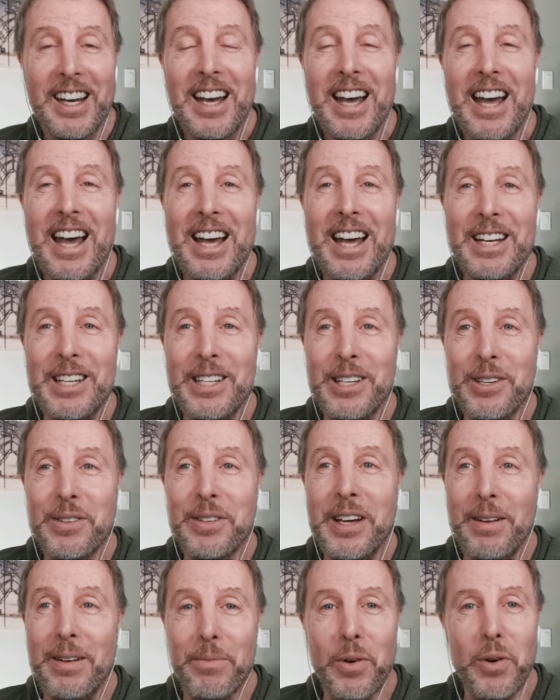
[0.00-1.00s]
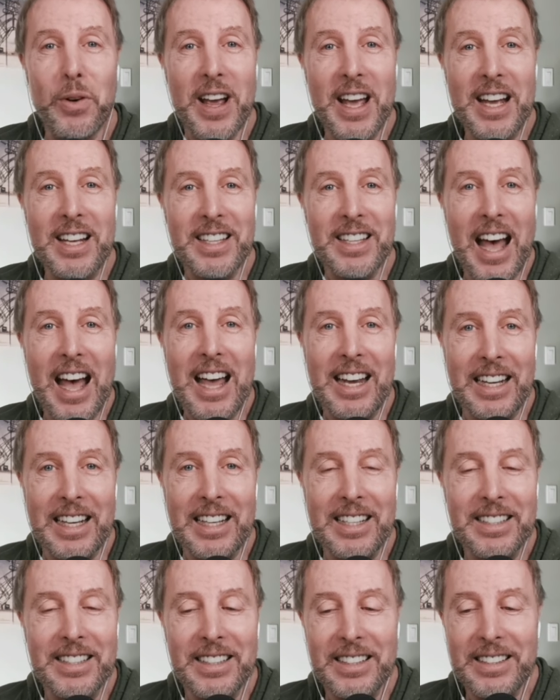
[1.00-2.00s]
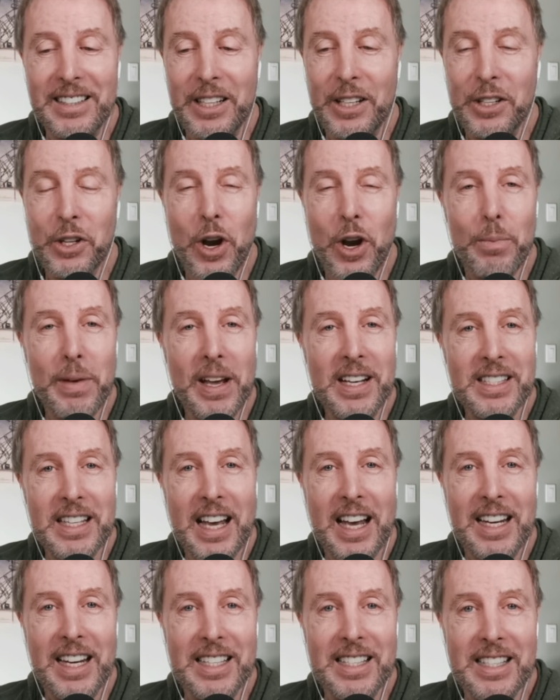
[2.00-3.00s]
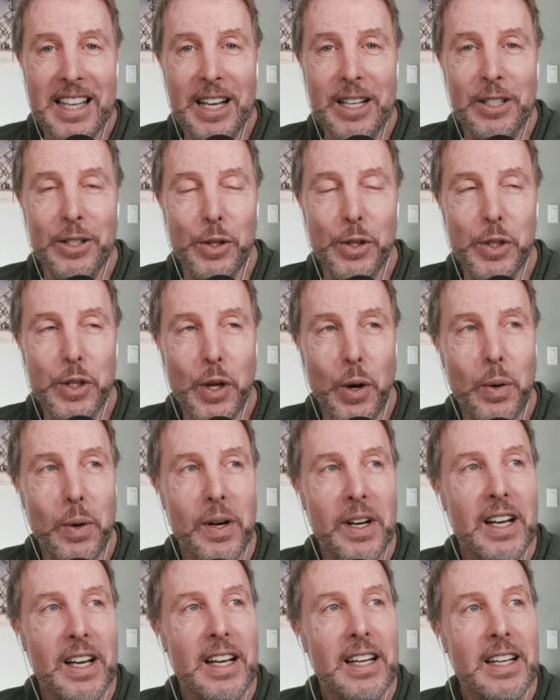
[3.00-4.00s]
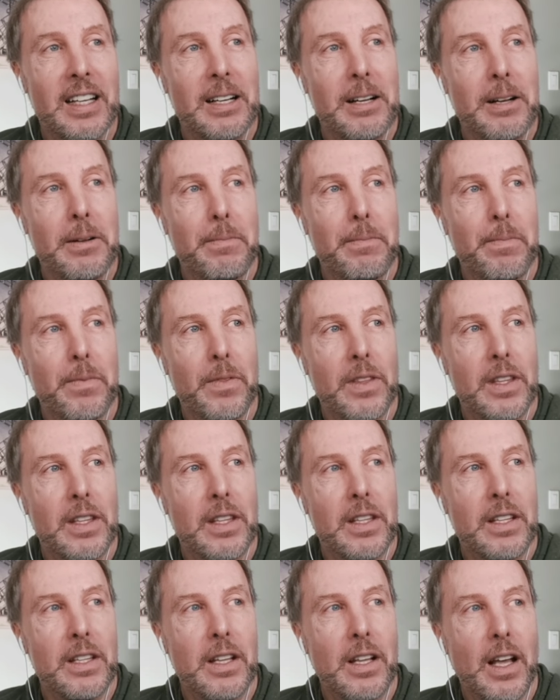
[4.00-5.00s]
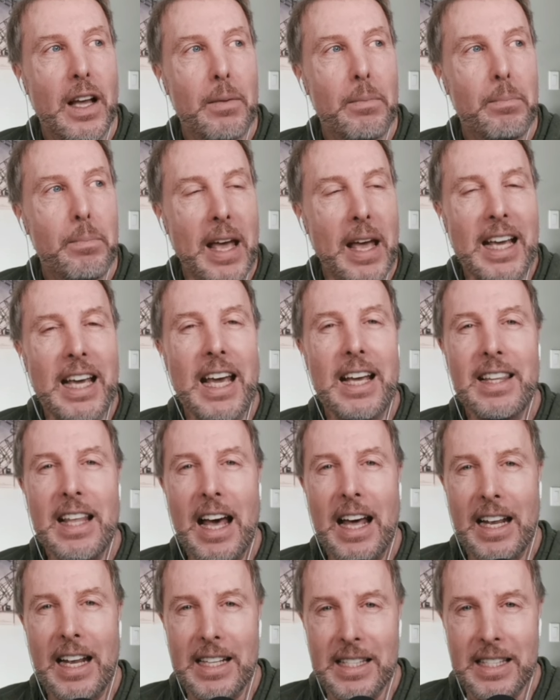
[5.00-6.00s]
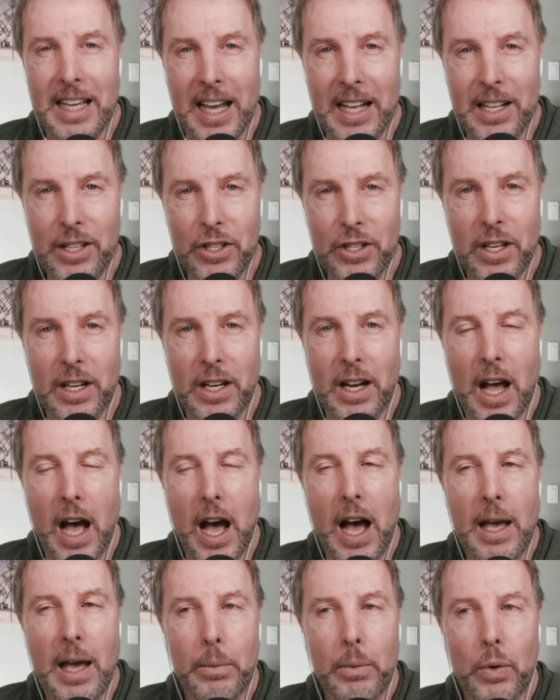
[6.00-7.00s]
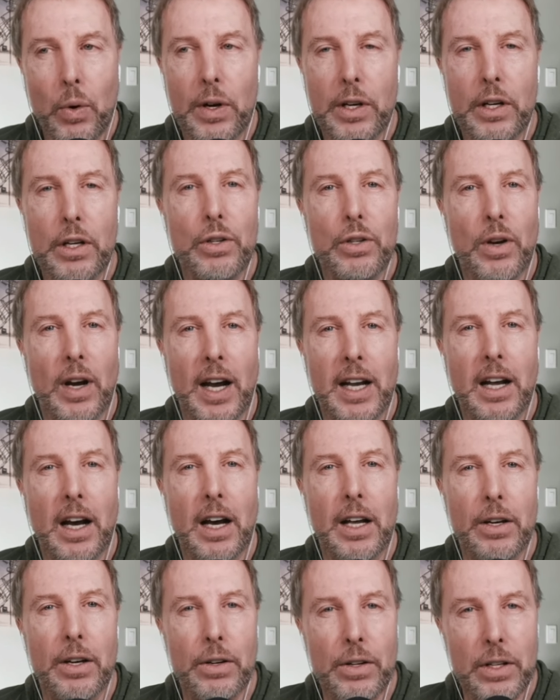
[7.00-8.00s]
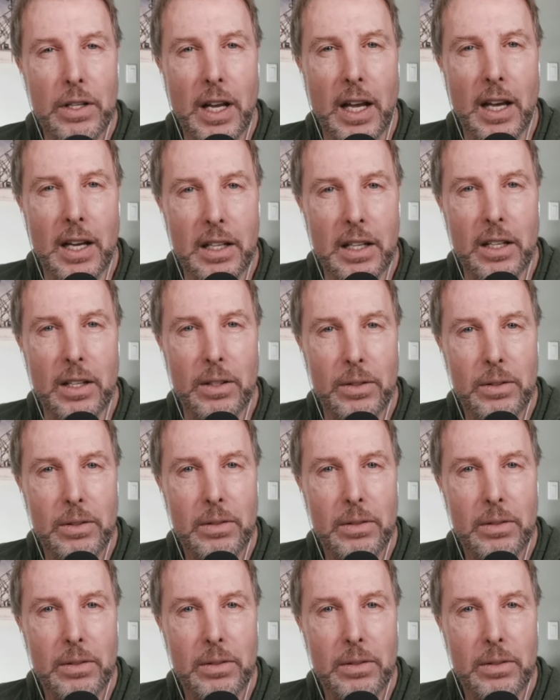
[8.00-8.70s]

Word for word: and you get more anxiety in the alarm anxiety cycle so making that intention i am going to try to understand you